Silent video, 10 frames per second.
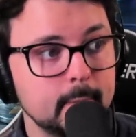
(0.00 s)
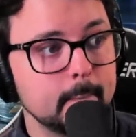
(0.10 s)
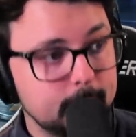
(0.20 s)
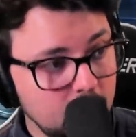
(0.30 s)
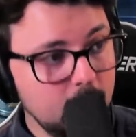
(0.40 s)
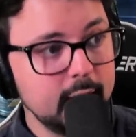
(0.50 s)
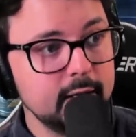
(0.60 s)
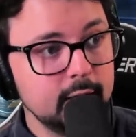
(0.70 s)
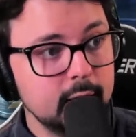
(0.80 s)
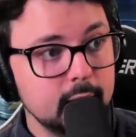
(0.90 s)
But
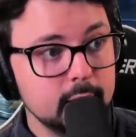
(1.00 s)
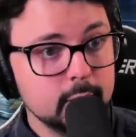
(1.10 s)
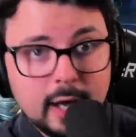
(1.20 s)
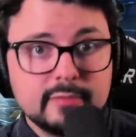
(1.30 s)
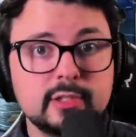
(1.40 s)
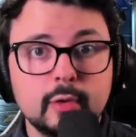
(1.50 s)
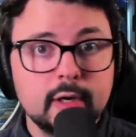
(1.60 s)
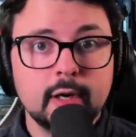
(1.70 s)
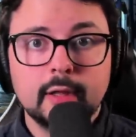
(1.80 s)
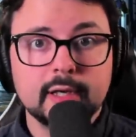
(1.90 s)
you'll have a
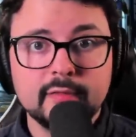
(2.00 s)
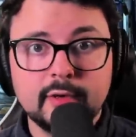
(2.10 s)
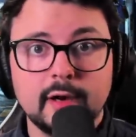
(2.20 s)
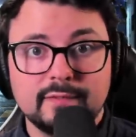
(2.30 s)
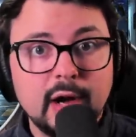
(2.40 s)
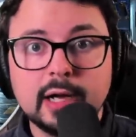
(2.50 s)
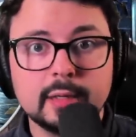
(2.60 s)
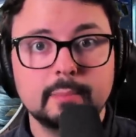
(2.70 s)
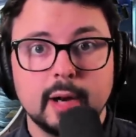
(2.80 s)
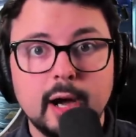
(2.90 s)
$200 gift card. Fuck
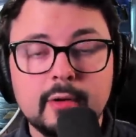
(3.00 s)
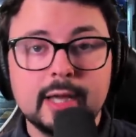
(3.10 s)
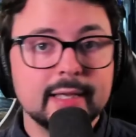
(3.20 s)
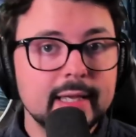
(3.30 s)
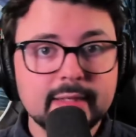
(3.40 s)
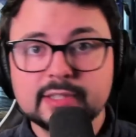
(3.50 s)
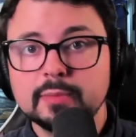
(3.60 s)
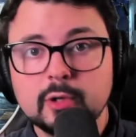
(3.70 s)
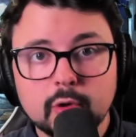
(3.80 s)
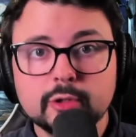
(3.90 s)
them, bro. Get
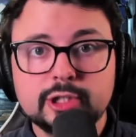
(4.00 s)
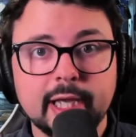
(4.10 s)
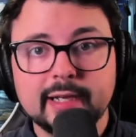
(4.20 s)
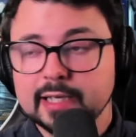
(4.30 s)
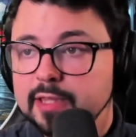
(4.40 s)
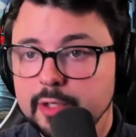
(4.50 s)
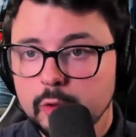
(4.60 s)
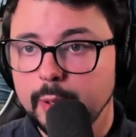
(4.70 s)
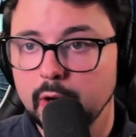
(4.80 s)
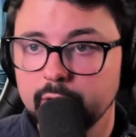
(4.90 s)
some cool shit. Get the new
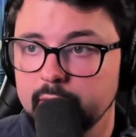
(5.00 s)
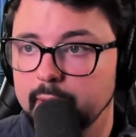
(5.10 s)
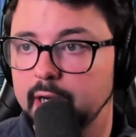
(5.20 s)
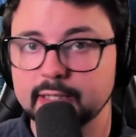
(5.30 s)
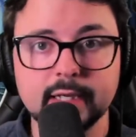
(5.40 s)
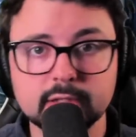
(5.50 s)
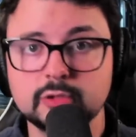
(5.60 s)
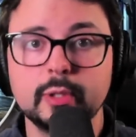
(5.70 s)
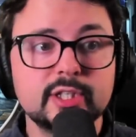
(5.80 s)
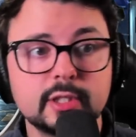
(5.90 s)
Pokemon. Get a
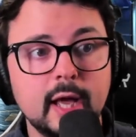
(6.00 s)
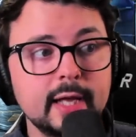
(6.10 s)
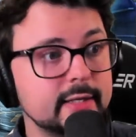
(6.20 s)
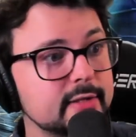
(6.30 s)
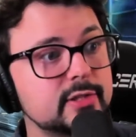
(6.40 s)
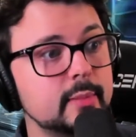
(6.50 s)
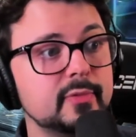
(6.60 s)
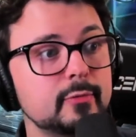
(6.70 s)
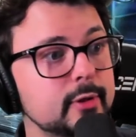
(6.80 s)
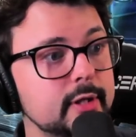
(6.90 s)
Switch Lite. Get
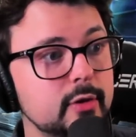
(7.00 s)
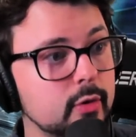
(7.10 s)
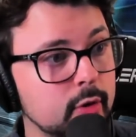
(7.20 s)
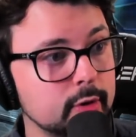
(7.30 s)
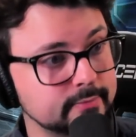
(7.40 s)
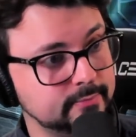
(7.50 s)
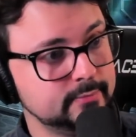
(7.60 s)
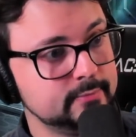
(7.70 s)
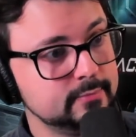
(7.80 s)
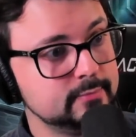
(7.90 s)
something really cool.
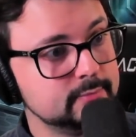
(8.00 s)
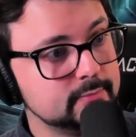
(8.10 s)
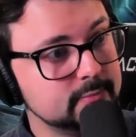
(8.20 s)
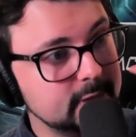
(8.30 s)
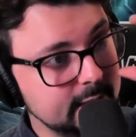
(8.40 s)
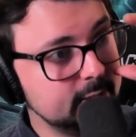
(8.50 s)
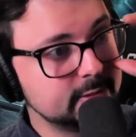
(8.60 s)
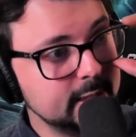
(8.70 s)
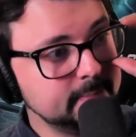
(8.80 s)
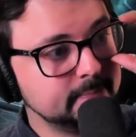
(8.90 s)
You know what I'm
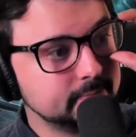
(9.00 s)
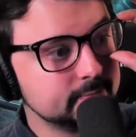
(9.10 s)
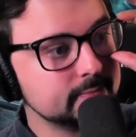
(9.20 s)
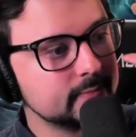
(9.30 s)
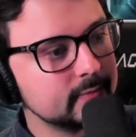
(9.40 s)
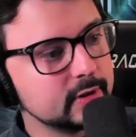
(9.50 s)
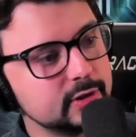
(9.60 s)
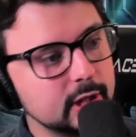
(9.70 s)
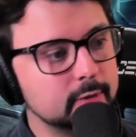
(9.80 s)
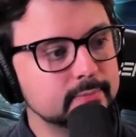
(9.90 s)
saying?
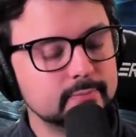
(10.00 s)
So,